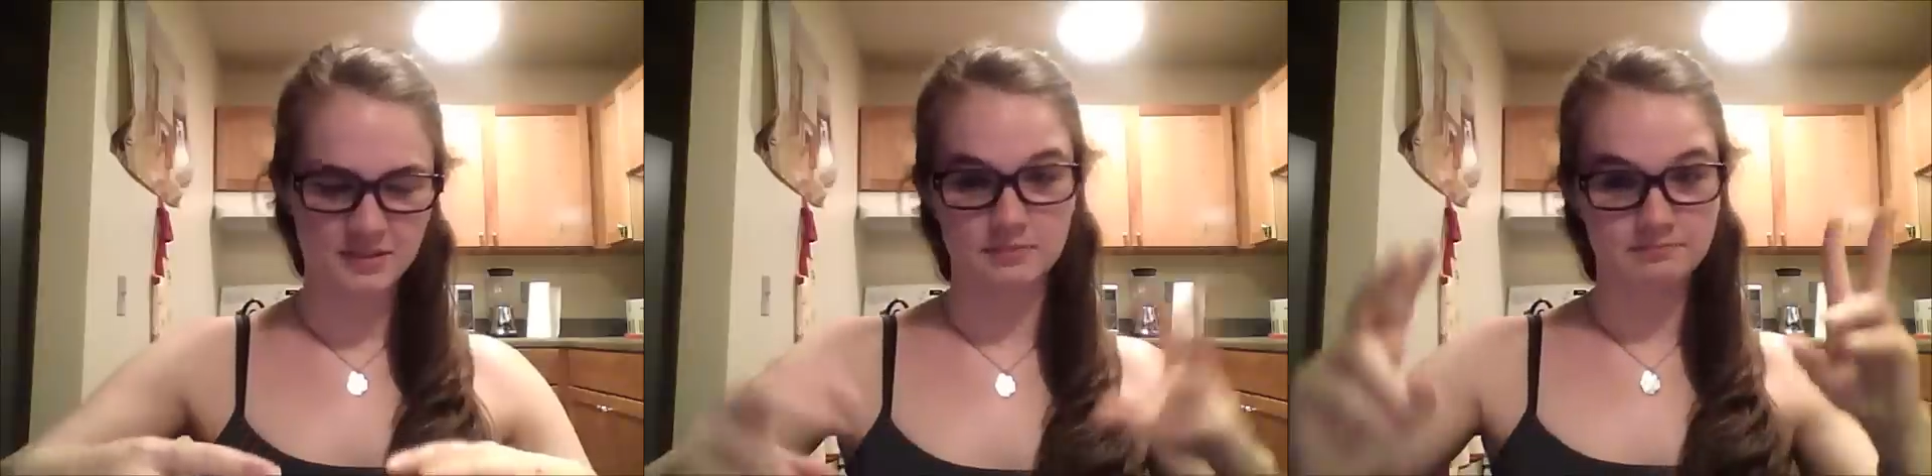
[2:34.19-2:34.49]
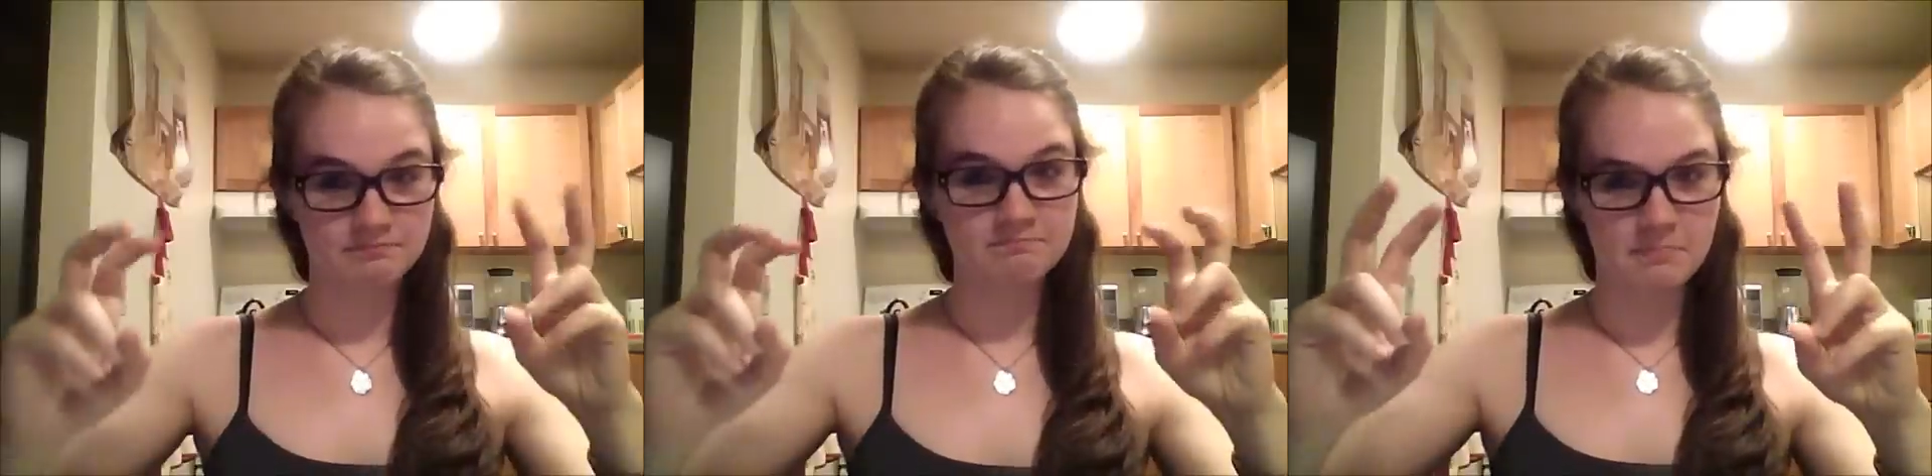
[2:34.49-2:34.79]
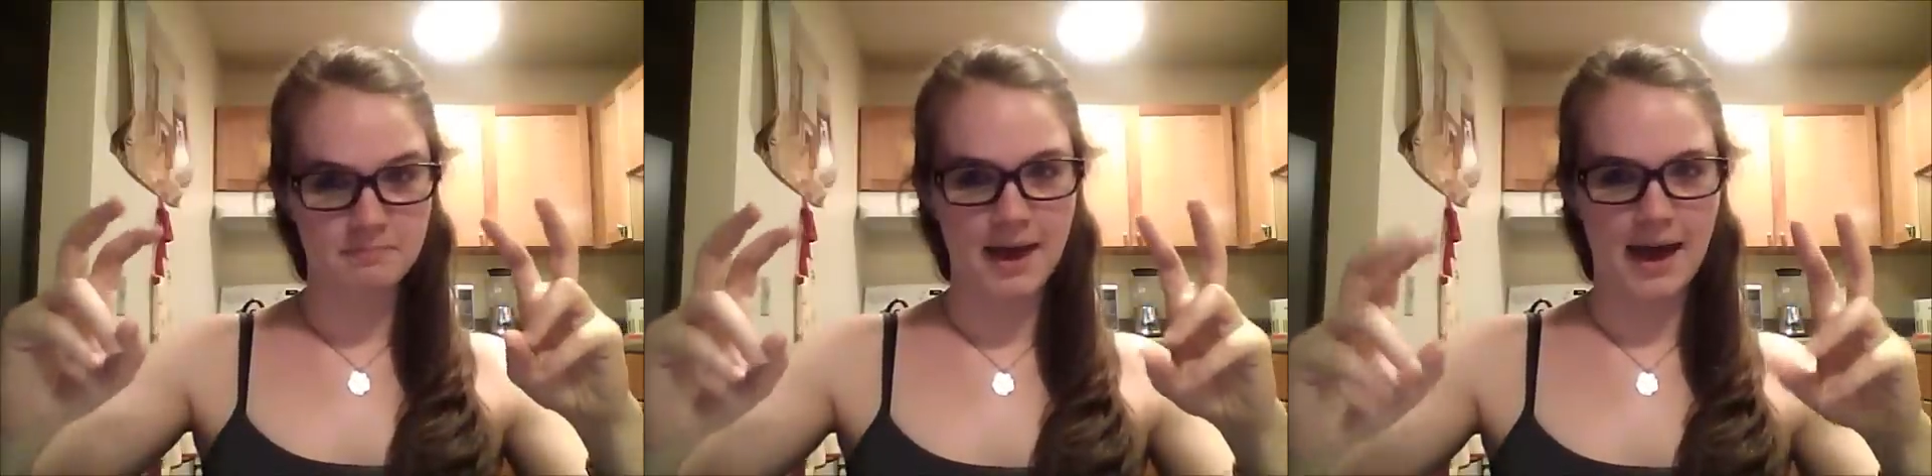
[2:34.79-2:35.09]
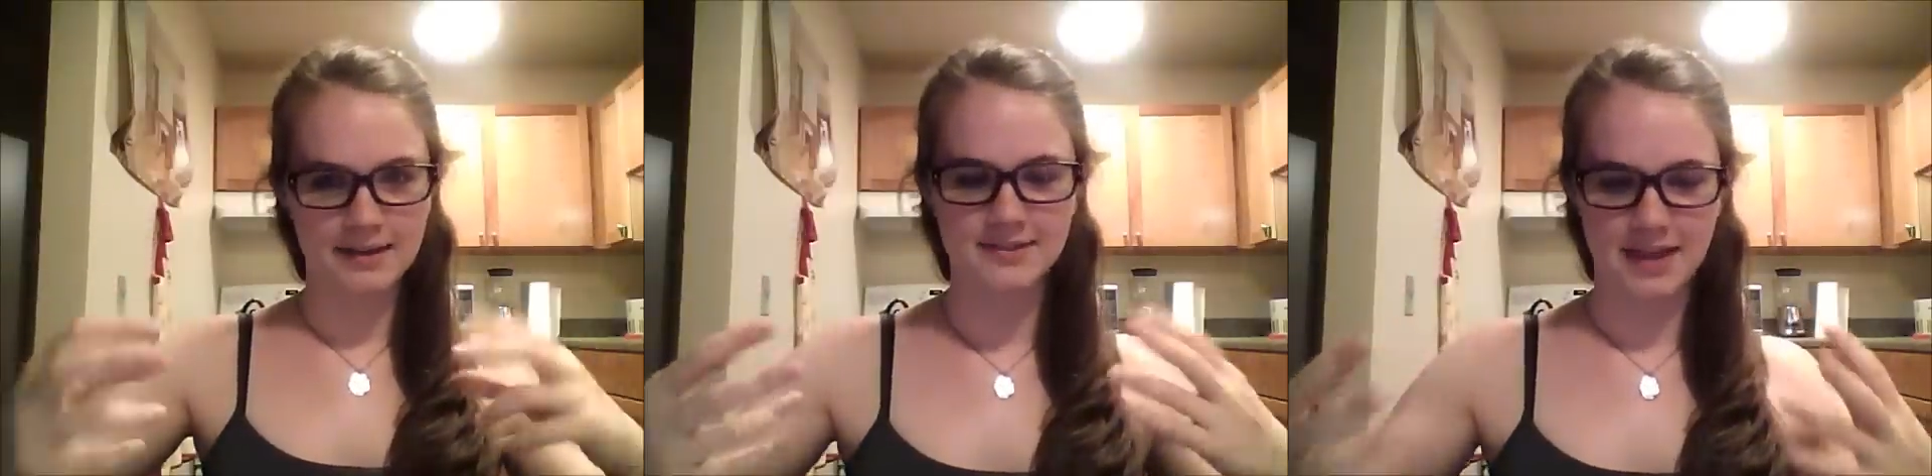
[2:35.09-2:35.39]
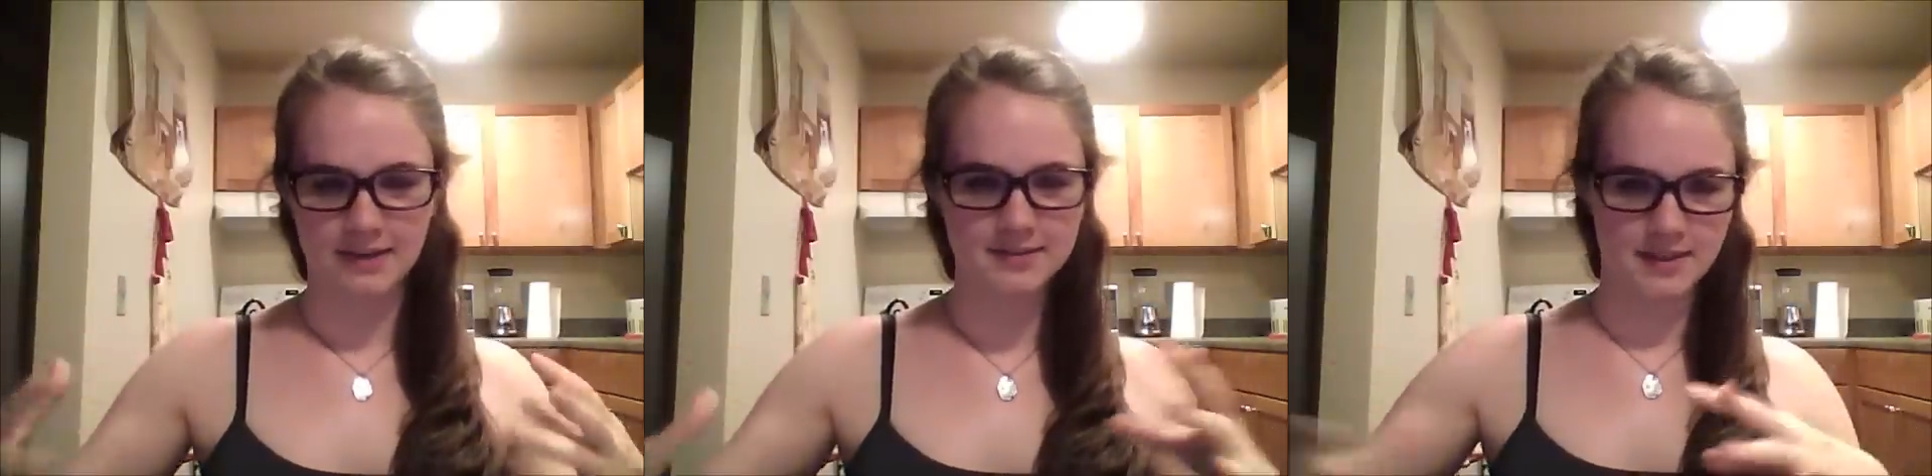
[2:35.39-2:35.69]
or bad
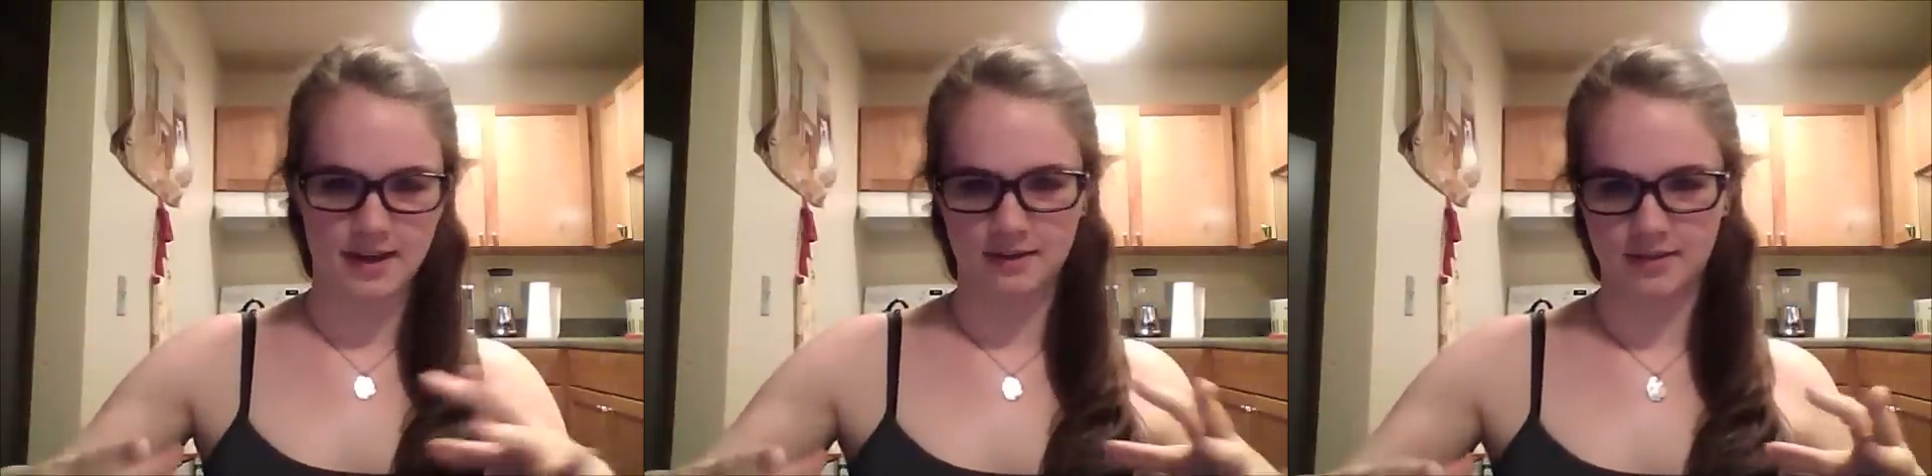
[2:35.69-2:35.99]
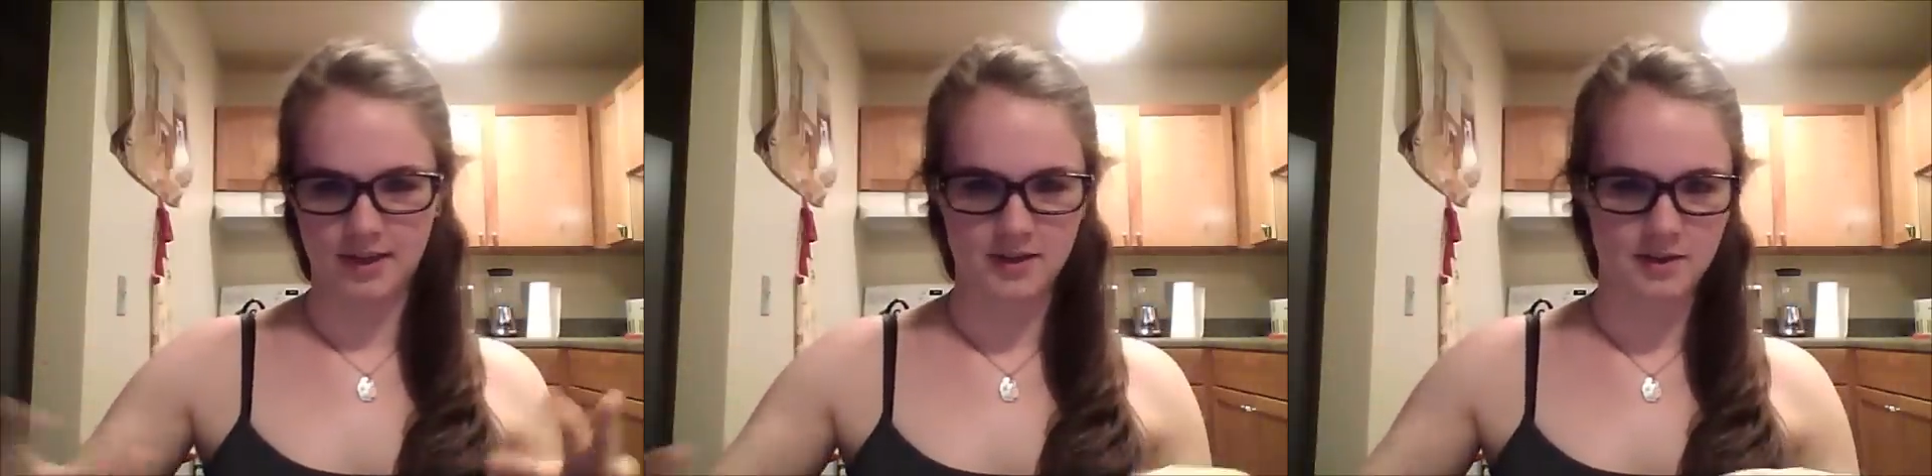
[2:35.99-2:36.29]
sex thing that they